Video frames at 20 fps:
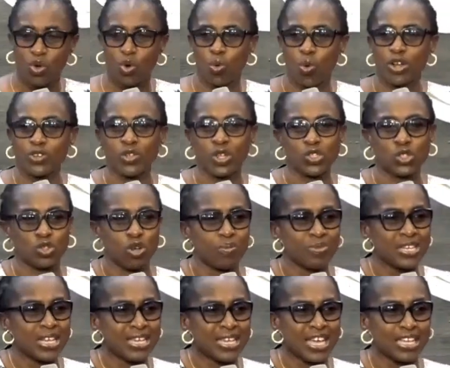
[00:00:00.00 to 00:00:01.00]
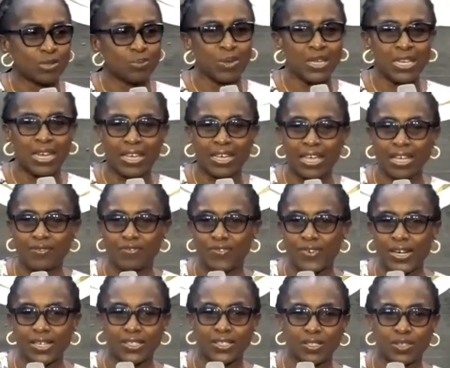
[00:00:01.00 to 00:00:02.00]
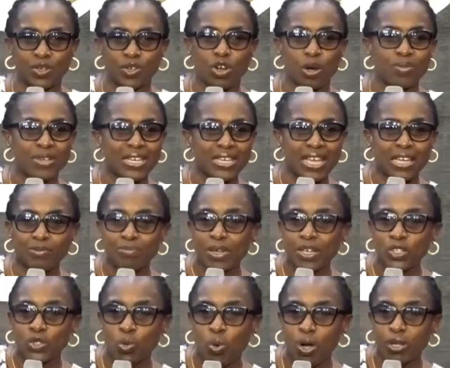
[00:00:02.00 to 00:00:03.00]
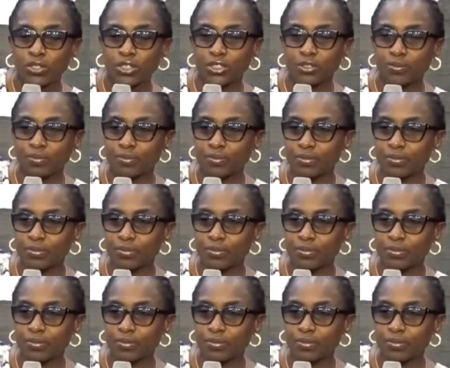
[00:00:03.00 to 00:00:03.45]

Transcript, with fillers: What does communicate mean again, friends? Communicate means what?